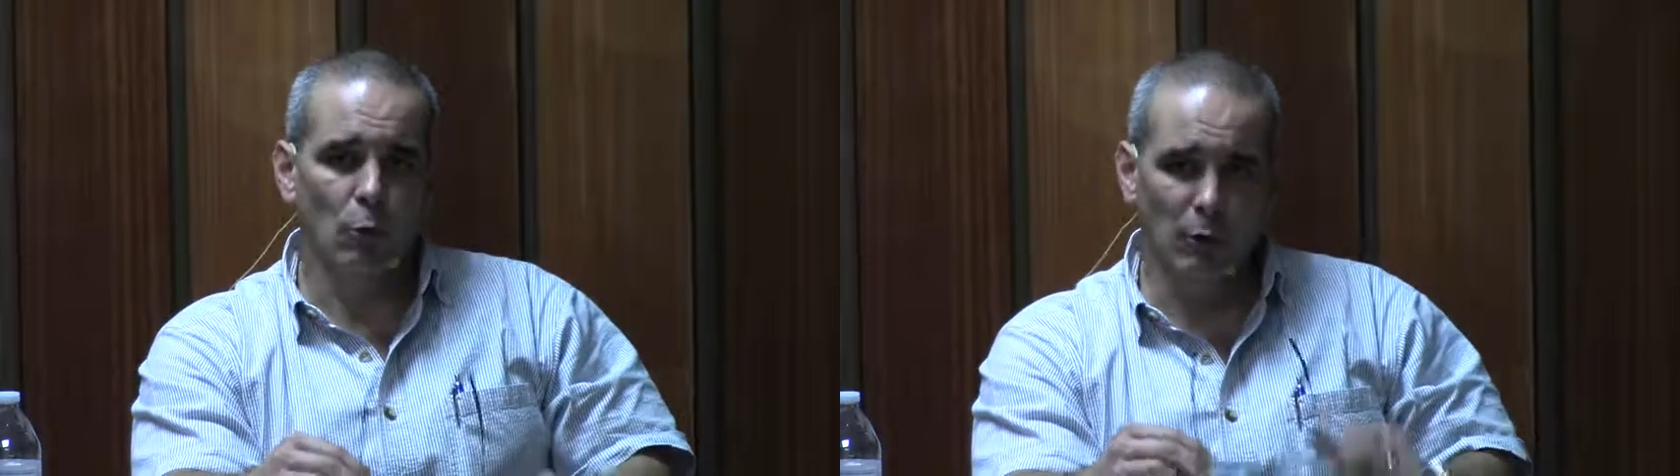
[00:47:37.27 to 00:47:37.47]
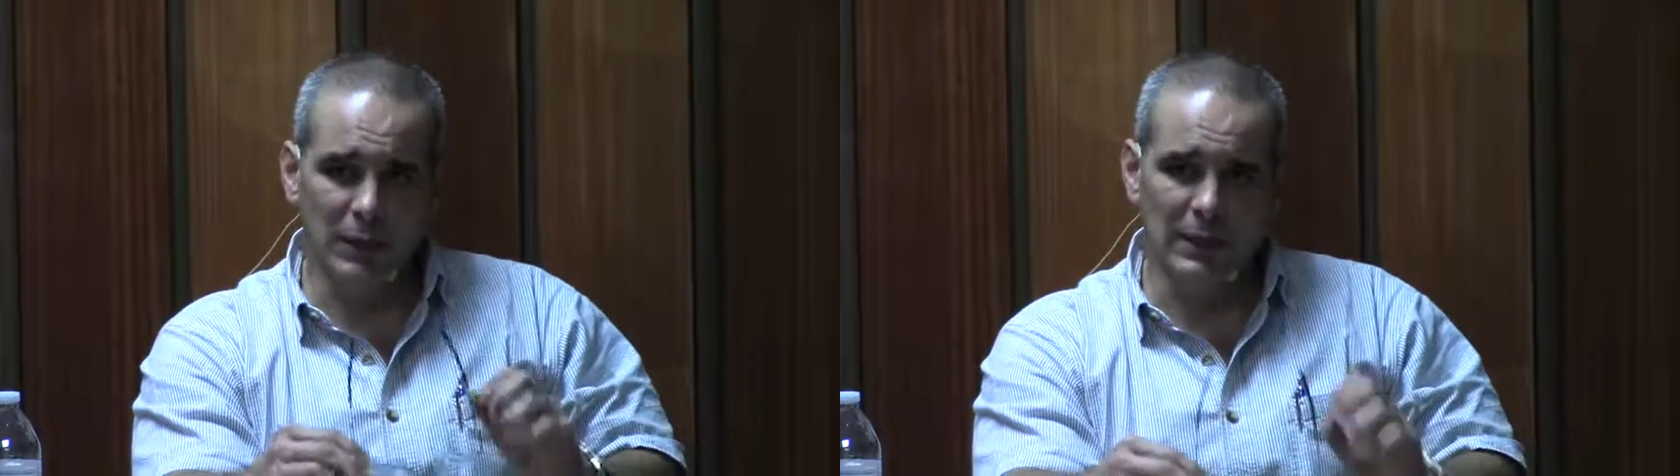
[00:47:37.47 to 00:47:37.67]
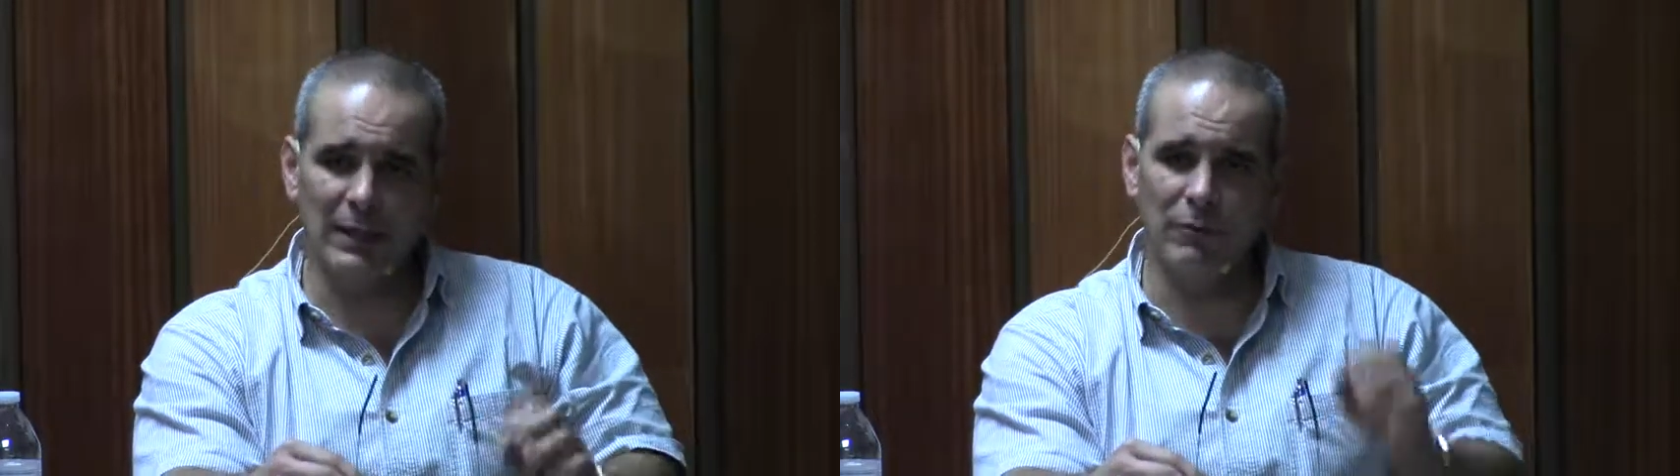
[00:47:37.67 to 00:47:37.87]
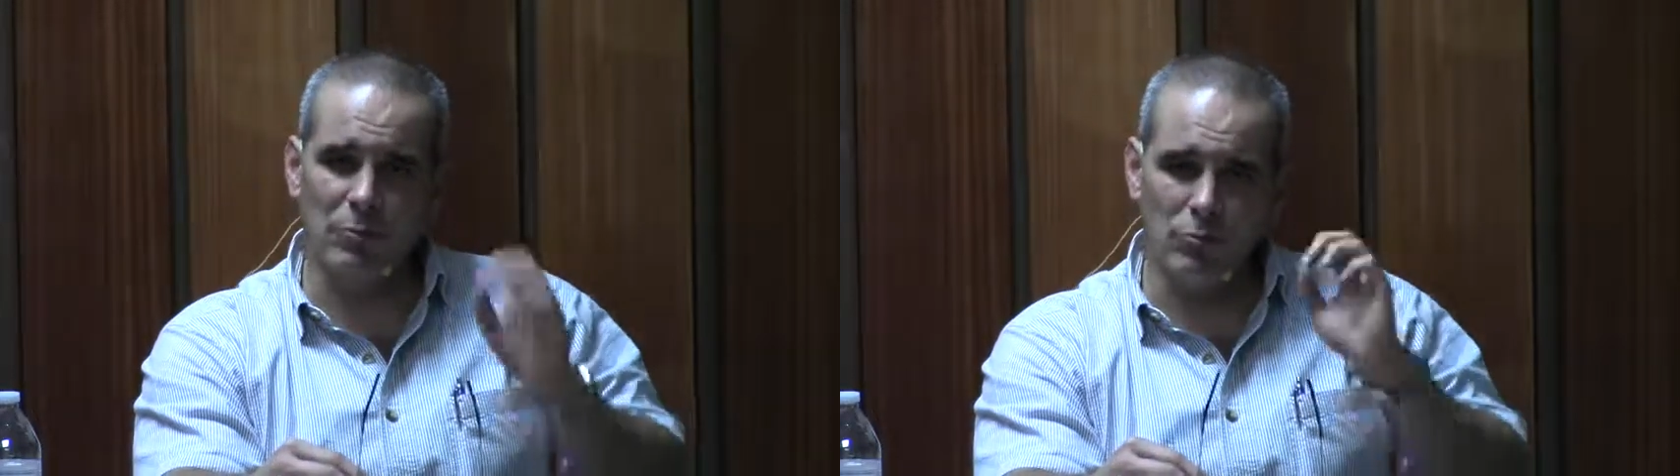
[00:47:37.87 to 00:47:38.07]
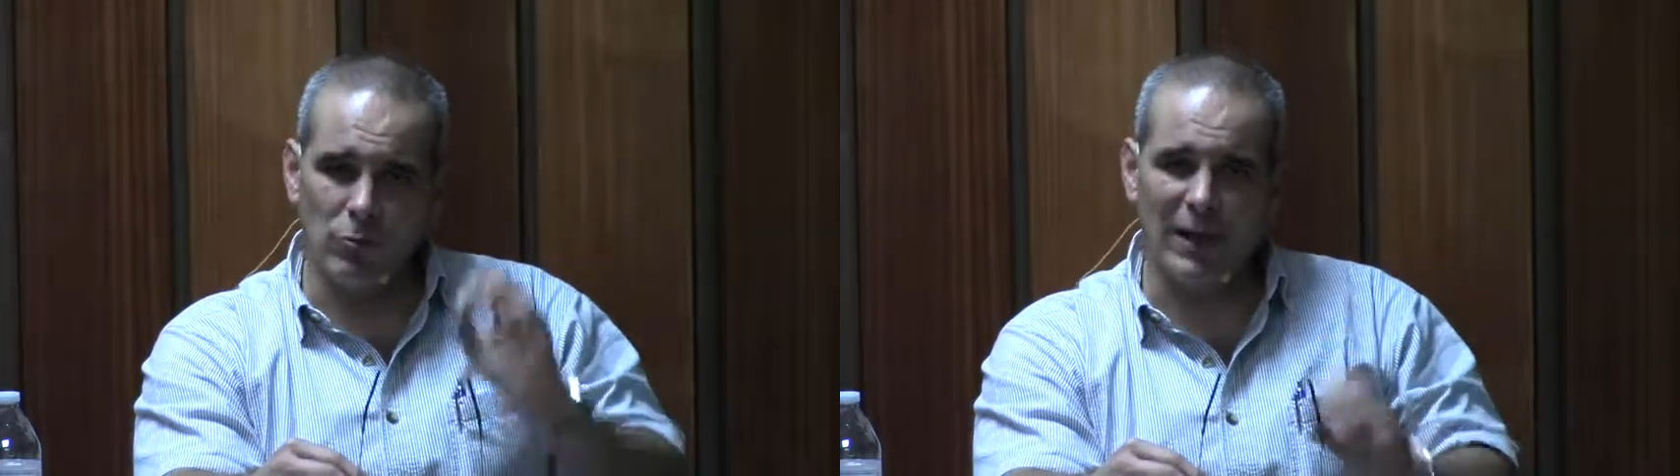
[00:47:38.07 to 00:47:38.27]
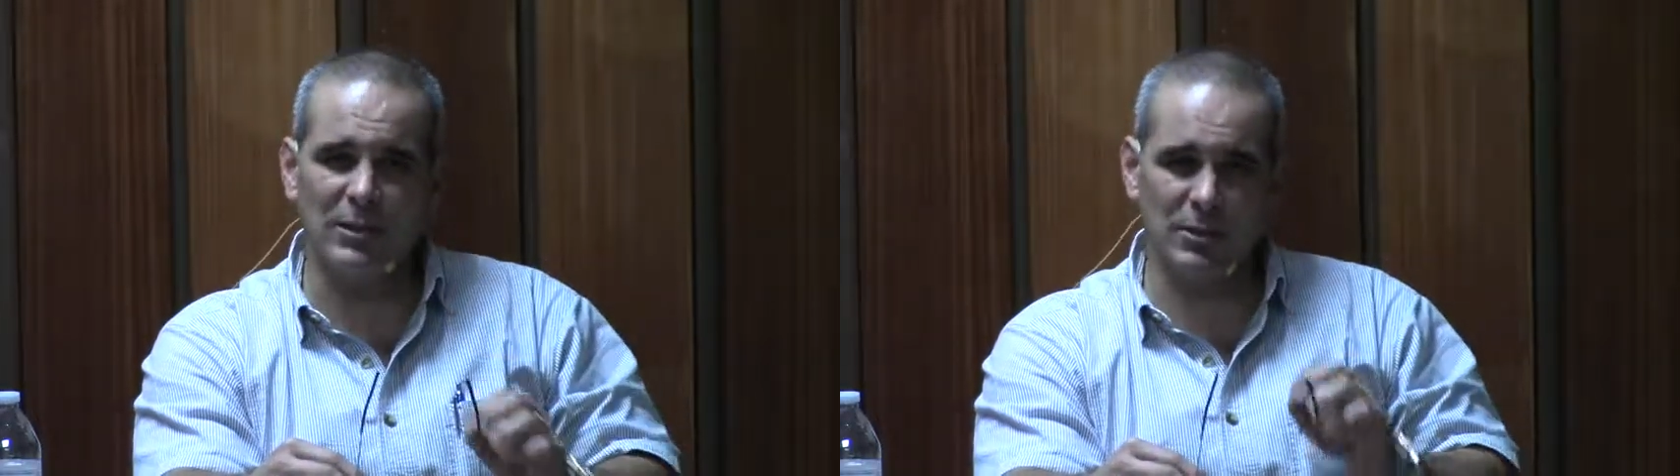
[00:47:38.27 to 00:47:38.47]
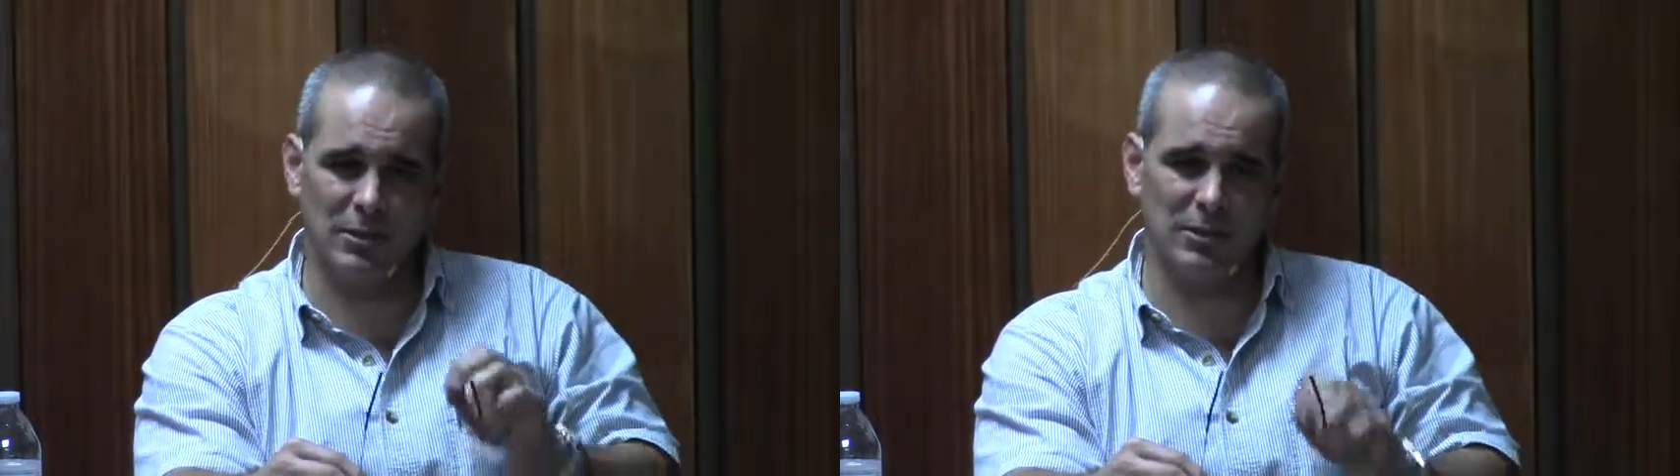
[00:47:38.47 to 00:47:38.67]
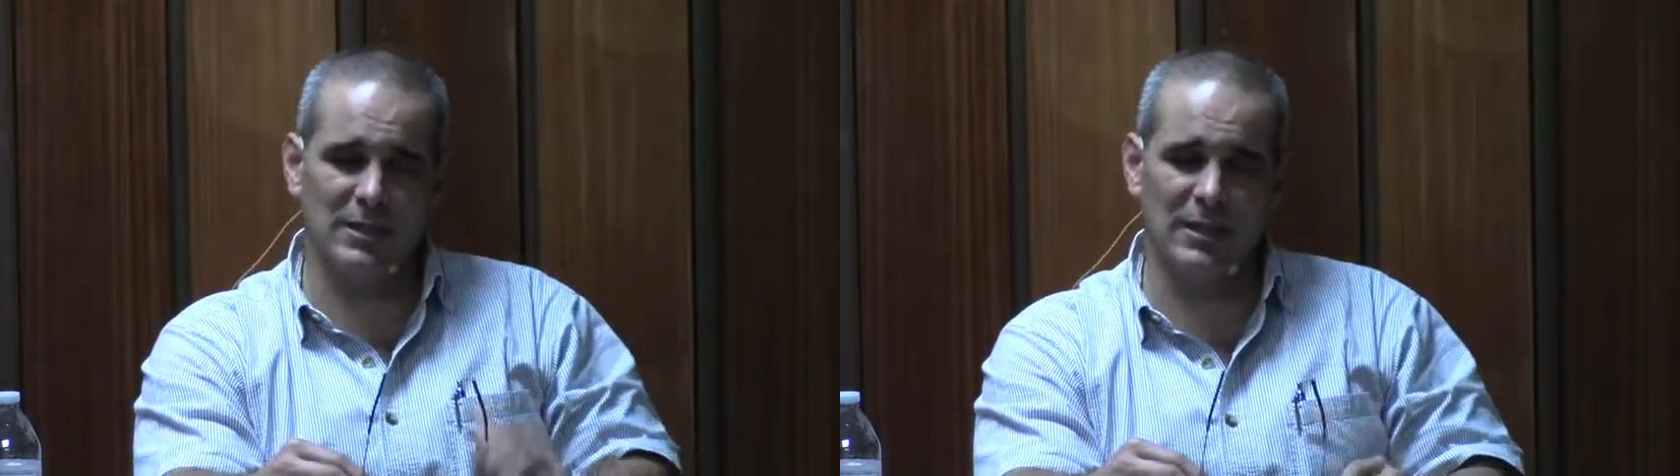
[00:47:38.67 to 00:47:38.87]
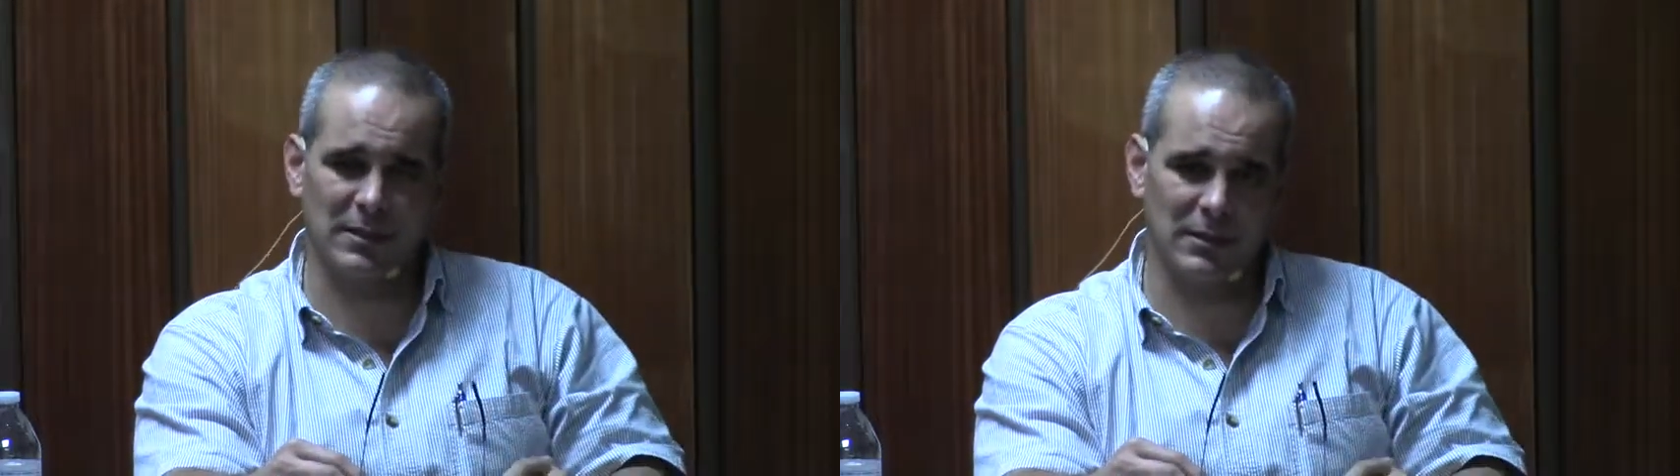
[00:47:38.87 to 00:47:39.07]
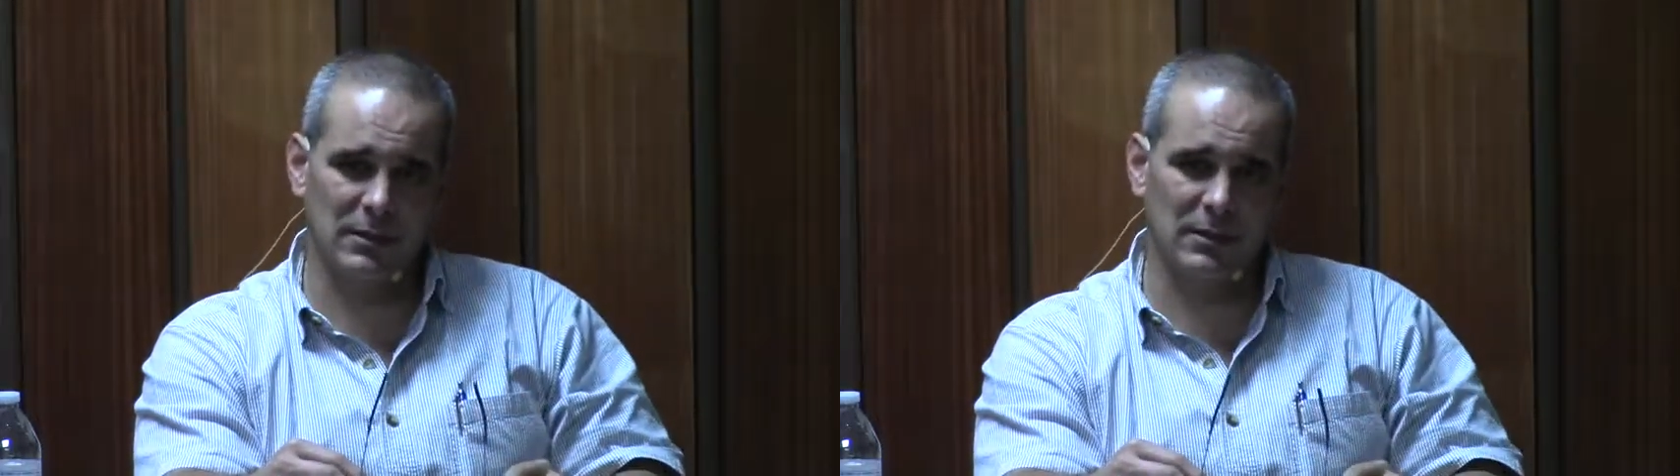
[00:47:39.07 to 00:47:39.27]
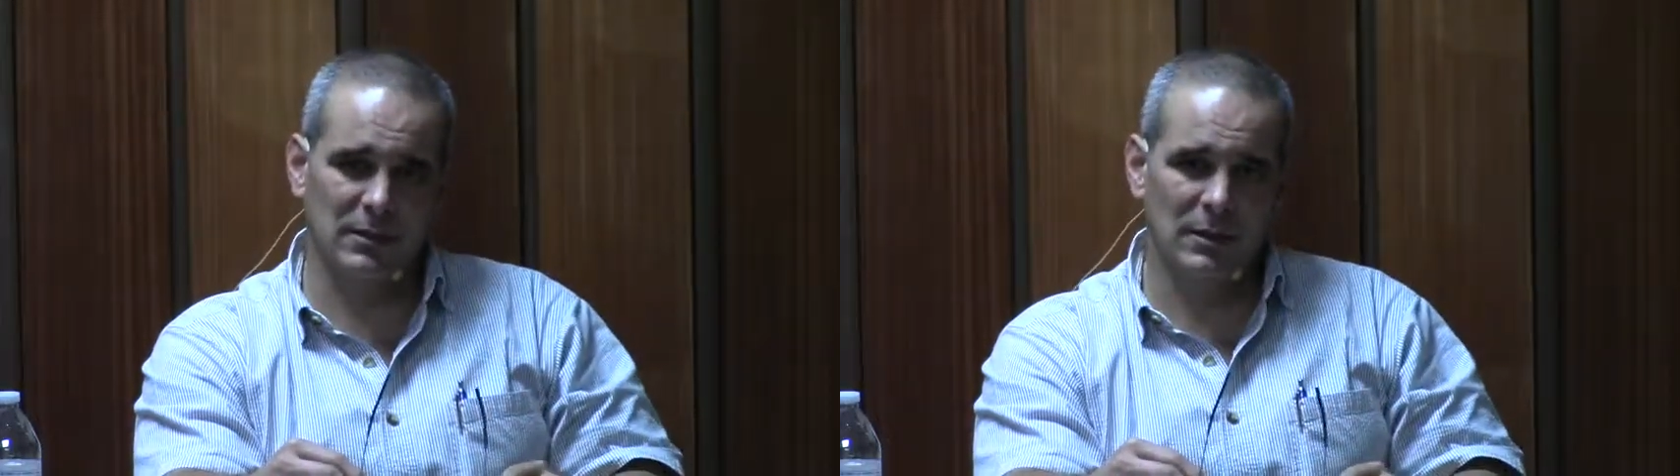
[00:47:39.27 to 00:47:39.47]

will live in righteousness,